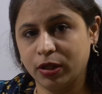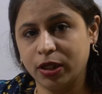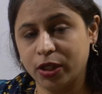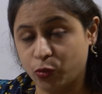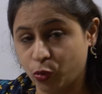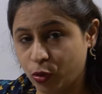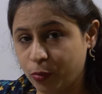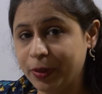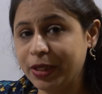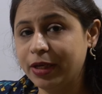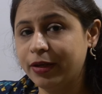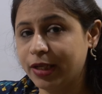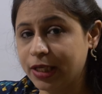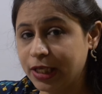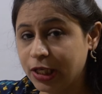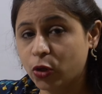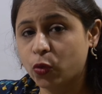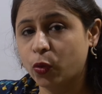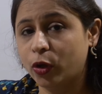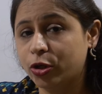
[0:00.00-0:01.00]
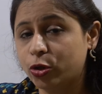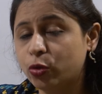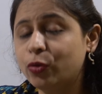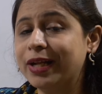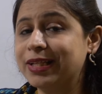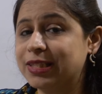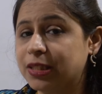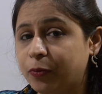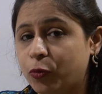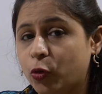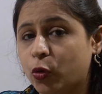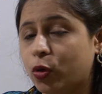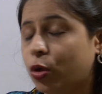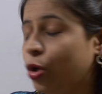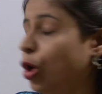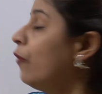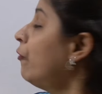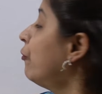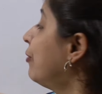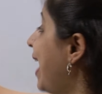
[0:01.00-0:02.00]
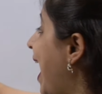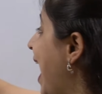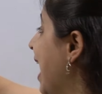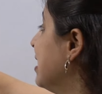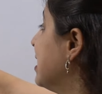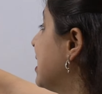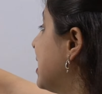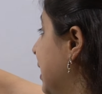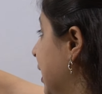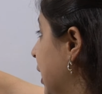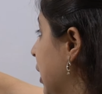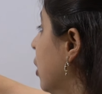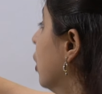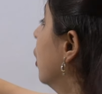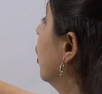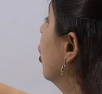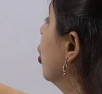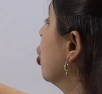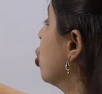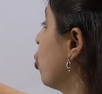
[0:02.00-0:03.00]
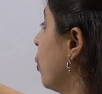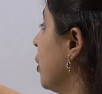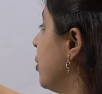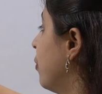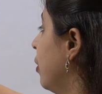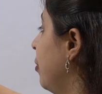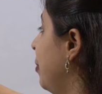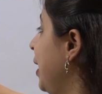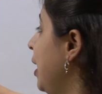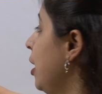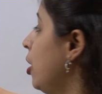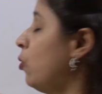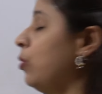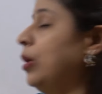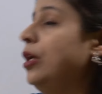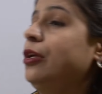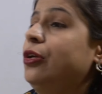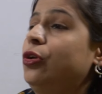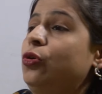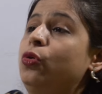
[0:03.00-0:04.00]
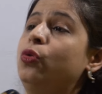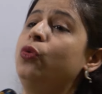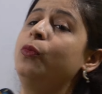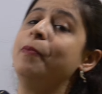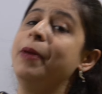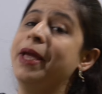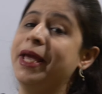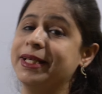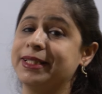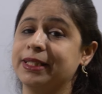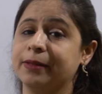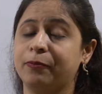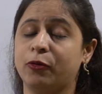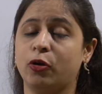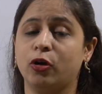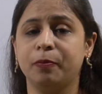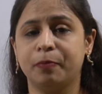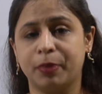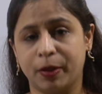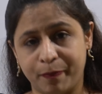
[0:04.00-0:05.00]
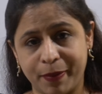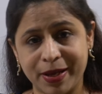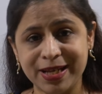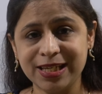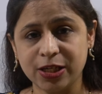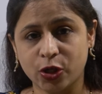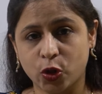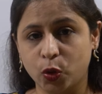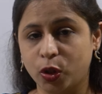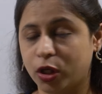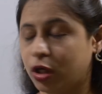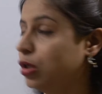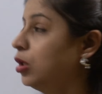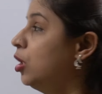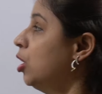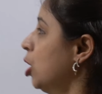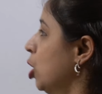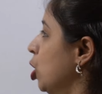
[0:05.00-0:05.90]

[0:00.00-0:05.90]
It will be equal to reciprocal of tan C. So, it will be equal to base upon perpendicular.